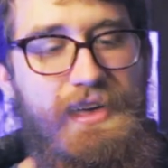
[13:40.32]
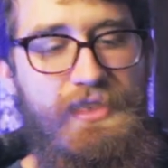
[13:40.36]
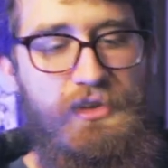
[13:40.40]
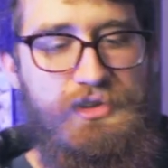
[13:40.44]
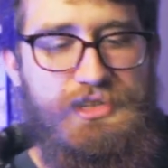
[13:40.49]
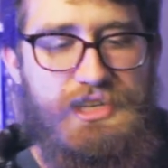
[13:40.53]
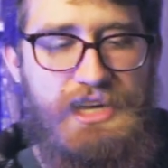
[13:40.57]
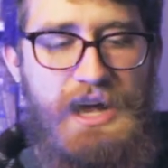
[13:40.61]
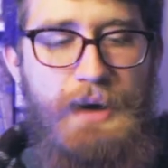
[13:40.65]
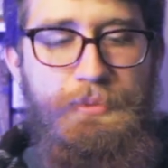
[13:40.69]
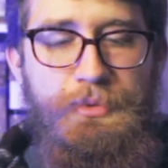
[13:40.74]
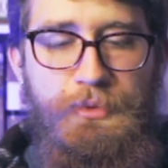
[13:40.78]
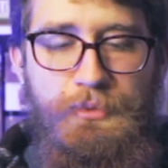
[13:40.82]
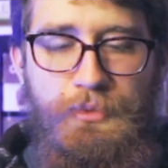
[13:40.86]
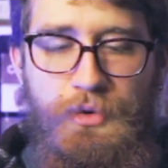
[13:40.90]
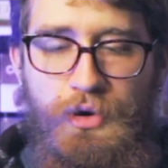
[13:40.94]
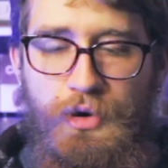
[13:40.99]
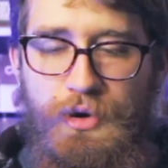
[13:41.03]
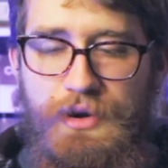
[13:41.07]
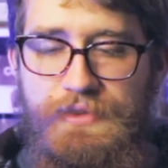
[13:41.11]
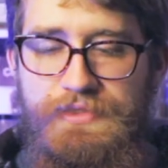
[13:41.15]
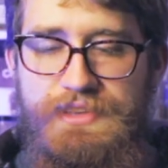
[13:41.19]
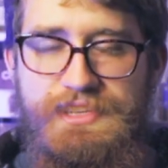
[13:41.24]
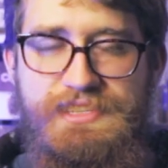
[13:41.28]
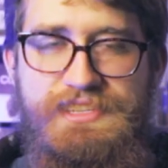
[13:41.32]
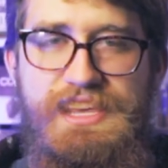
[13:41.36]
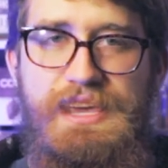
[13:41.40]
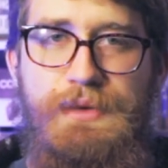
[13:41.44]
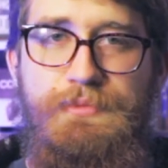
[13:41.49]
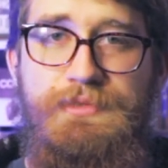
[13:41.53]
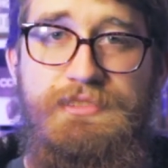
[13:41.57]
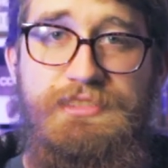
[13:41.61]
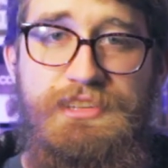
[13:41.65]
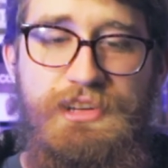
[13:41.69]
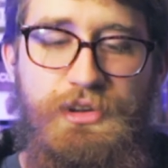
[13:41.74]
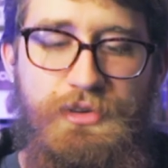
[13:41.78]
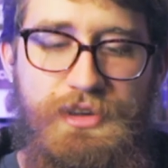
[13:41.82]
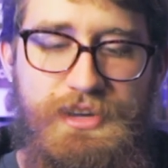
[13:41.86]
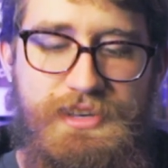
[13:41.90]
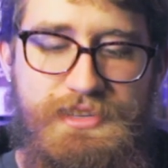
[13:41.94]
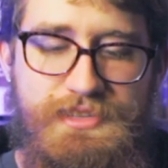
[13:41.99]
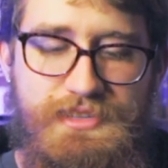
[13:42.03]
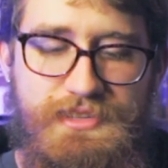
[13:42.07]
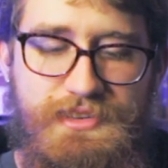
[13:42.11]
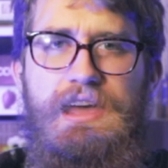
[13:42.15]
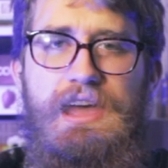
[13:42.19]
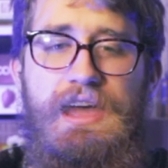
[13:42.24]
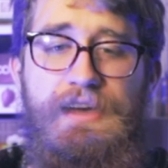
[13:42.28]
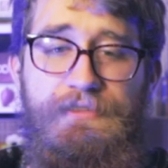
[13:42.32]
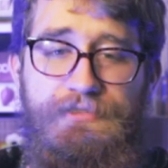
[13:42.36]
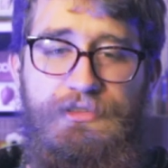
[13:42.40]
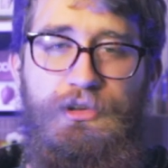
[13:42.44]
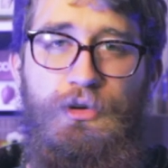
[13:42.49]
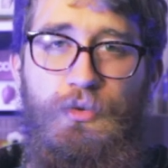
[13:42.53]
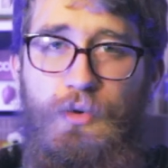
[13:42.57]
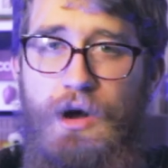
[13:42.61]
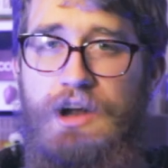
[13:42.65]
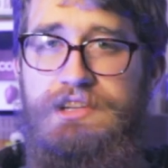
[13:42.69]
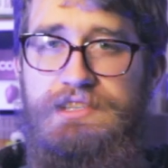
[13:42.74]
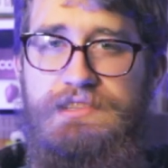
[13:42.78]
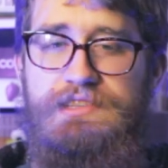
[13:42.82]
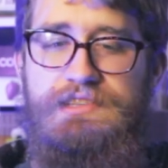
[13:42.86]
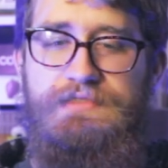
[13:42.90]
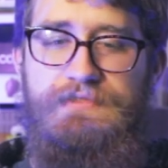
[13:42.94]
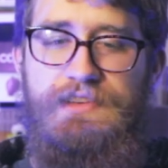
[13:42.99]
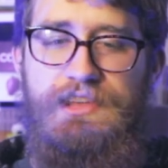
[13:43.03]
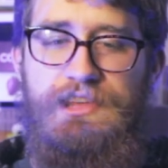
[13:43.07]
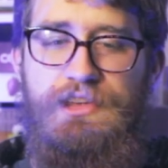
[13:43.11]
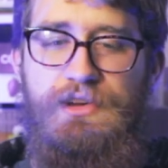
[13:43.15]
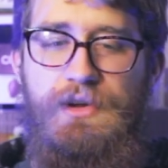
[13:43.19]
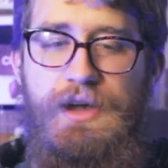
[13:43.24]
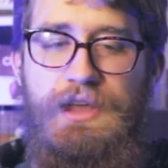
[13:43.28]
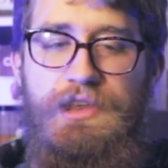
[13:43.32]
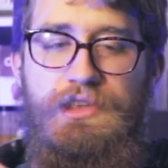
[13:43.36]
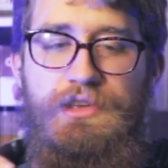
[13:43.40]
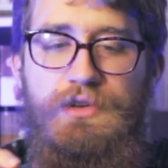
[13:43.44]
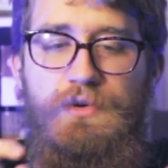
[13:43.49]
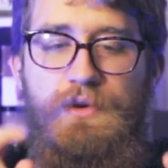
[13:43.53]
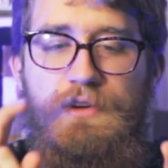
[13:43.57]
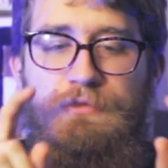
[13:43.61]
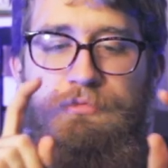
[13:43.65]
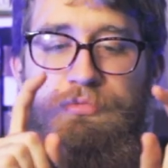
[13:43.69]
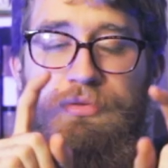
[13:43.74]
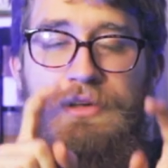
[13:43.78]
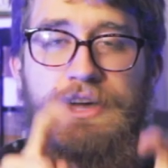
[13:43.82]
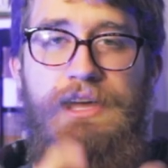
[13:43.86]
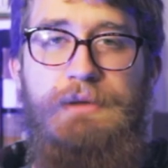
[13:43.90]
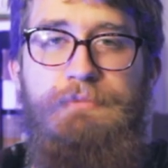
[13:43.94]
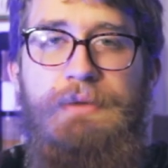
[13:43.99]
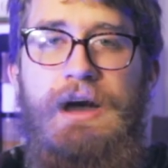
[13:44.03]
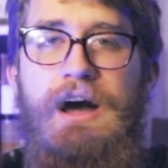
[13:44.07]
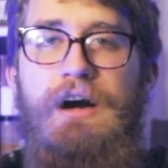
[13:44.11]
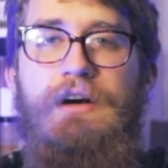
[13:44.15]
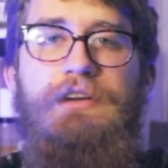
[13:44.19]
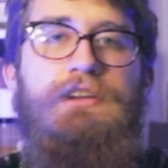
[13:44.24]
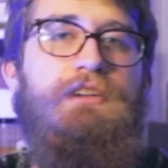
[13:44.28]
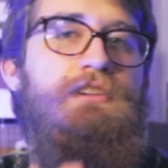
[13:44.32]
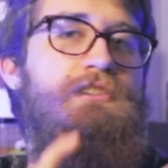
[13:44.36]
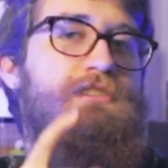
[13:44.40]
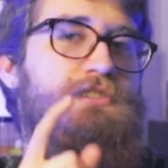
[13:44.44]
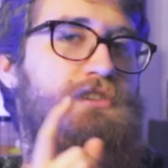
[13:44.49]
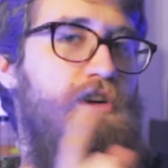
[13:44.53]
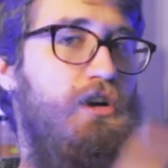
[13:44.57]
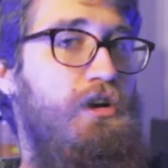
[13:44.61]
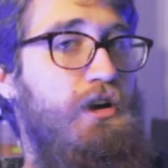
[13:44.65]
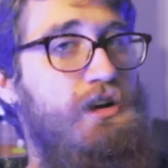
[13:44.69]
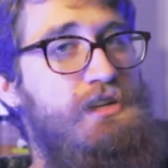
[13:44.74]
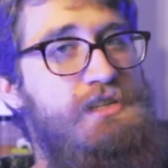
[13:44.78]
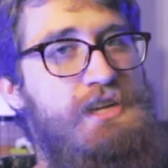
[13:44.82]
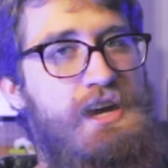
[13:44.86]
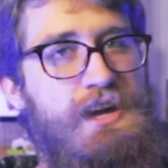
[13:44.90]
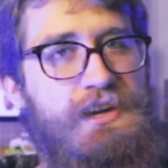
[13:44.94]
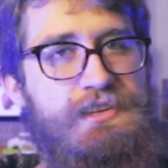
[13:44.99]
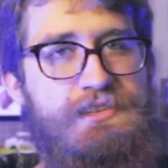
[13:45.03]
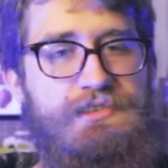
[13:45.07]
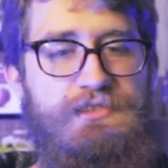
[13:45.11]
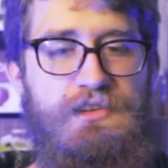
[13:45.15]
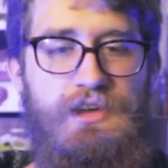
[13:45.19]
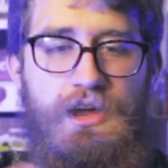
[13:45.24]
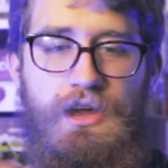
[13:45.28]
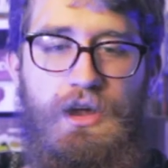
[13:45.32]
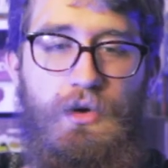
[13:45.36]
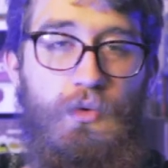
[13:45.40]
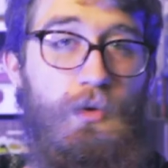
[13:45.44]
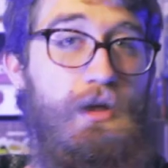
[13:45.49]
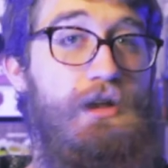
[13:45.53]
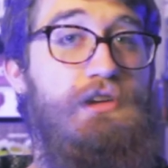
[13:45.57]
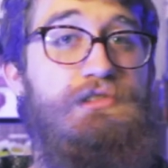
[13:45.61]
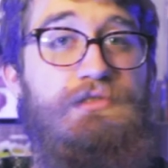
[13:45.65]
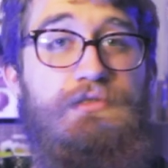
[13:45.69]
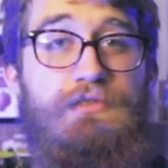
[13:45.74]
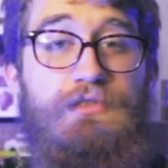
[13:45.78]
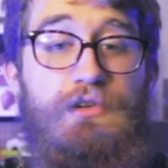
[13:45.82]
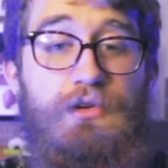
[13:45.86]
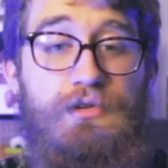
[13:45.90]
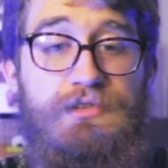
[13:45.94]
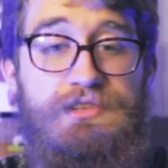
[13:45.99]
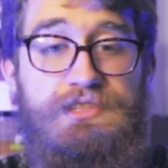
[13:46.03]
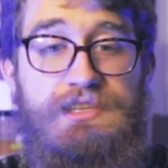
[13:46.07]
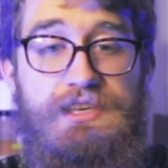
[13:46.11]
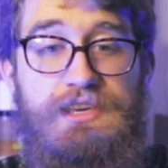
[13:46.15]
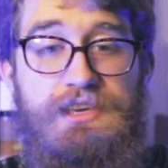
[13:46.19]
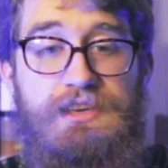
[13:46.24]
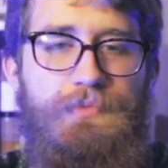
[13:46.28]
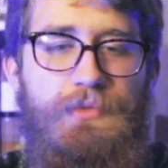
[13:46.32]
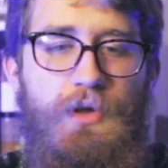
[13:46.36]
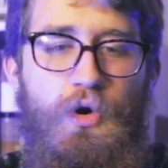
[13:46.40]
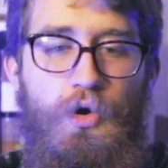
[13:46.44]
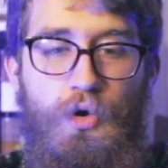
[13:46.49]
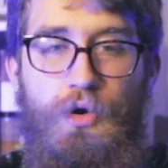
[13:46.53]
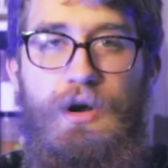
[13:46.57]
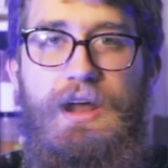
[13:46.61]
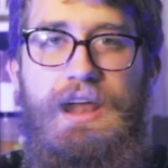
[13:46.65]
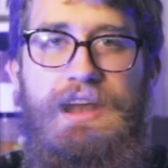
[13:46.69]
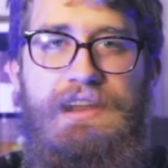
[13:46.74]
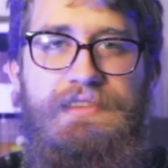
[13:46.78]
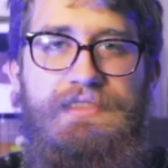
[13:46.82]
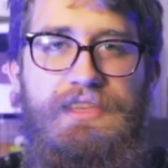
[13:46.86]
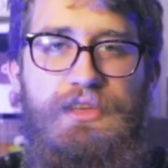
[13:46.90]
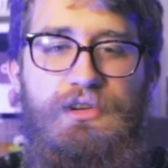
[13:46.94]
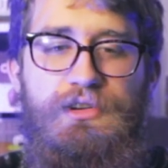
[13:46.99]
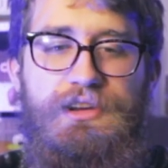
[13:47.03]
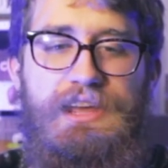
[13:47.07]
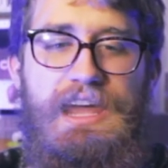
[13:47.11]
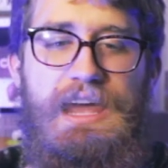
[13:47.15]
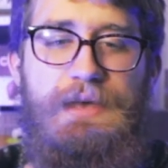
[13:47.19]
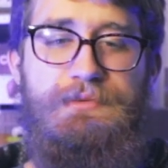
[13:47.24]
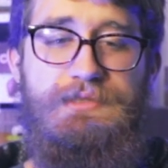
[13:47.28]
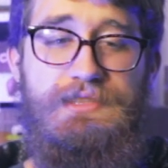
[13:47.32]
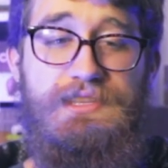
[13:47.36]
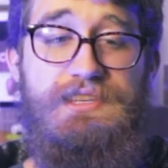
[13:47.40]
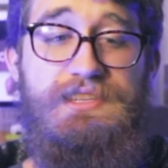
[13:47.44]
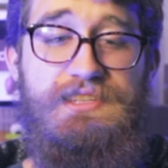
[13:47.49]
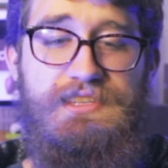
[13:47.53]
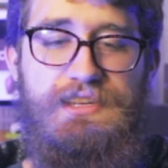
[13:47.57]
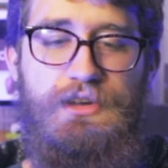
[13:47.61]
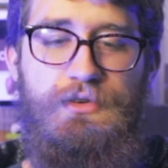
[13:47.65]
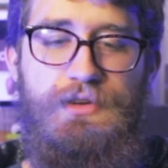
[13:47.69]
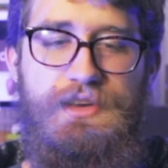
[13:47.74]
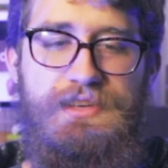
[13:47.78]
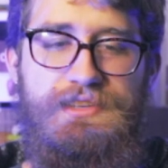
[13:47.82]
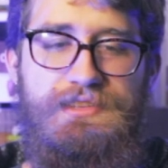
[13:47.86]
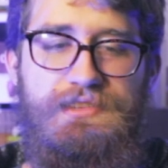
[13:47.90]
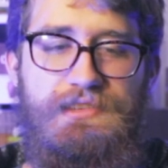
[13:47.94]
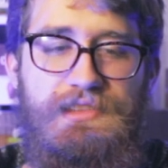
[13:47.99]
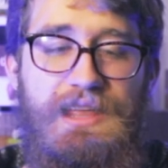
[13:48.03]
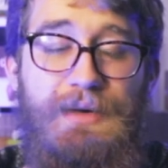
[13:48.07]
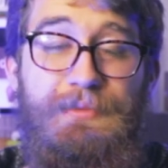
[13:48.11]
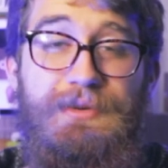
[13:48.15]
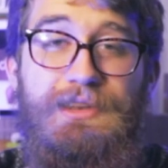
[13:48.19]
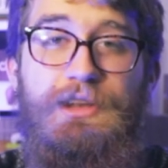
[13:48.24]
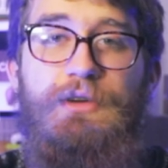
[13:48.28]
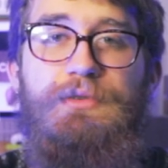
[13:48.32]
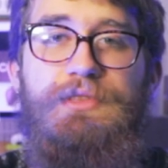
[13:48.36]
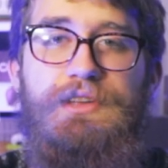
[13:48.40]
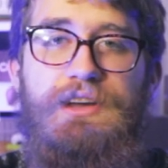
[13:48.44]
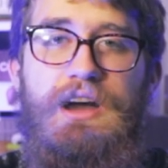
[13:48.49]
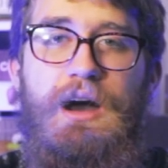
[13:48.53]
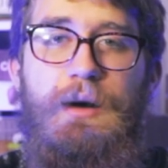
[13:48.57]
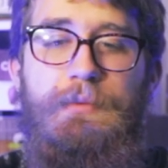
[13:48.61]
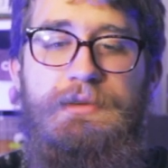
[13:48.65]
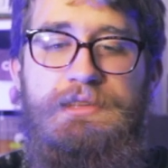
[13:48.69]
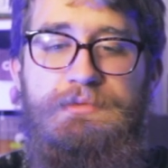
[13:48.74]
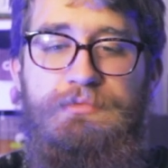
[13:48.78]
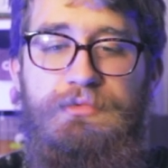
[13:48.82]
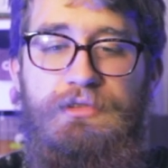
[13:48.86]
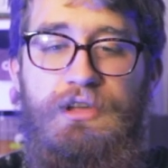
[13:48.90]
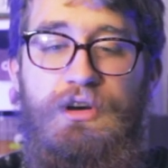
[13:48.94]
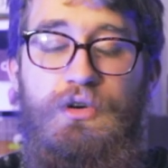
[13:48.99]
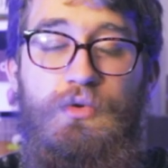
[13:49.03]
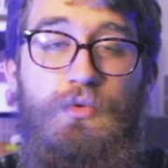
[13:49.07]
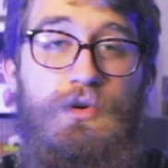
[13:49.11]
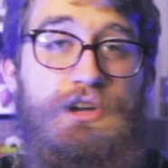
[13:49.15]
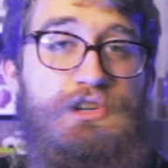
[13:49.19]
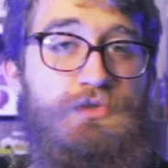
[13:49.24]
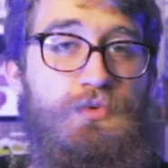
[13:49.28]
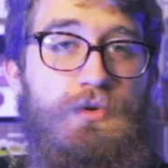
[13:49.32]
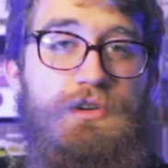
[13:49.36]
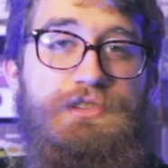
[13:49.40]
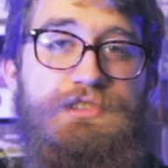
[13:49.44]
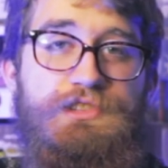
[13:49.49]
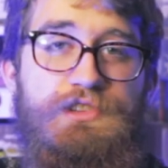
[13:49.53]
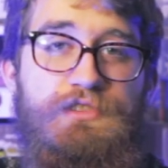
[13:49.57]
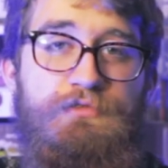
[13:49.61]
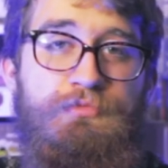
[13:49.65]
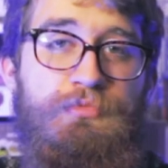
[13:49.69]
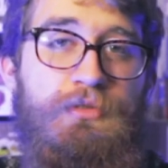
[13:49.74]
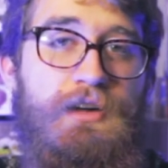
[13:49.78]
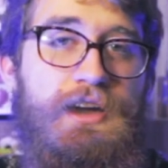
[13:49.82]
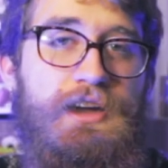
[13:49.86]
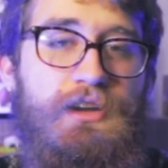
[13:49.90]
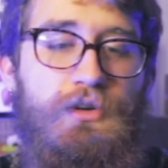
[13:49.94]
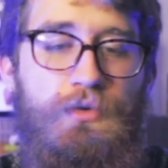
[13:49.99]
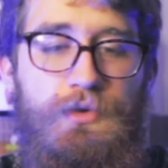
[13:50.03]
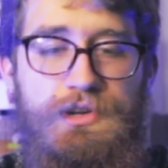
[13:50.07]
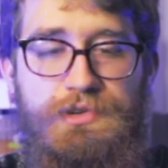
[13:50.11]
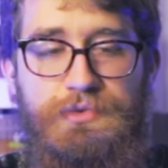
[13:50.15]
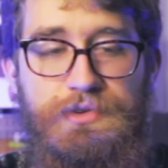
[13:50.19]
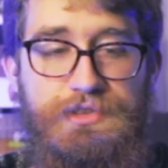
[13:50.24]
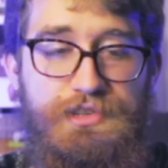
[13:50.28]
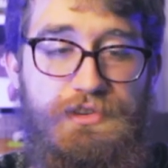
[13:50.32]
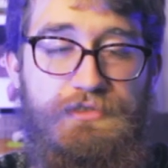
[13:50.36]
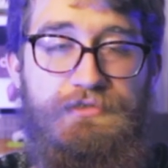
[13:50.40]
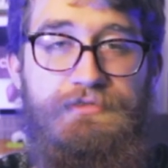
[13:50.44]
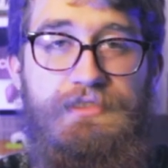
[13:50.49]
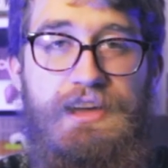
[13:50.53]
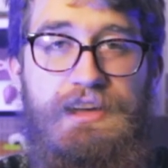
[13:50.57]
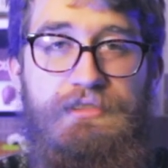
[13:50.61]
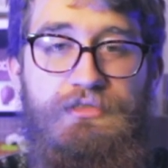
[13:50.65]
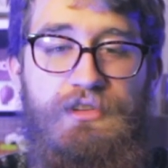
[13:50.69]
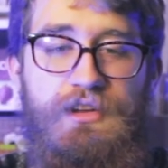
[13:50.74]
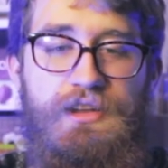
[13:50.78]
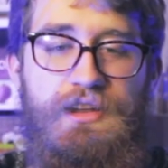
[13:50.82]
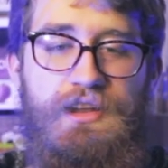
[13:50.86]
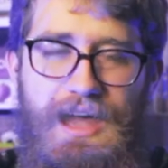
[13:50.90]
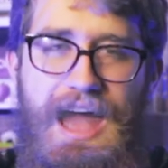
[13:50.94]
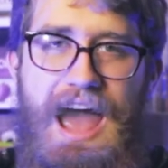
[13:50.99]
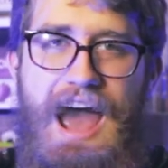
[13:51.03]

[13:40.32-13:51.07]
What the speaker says: there's a couple more in the same series. If you're watching this video and you have played Paladins, Architects, Raiders of the North Sea, or any of the other games in this series, let me know in the comments below which ones you've played or which one's your favorite.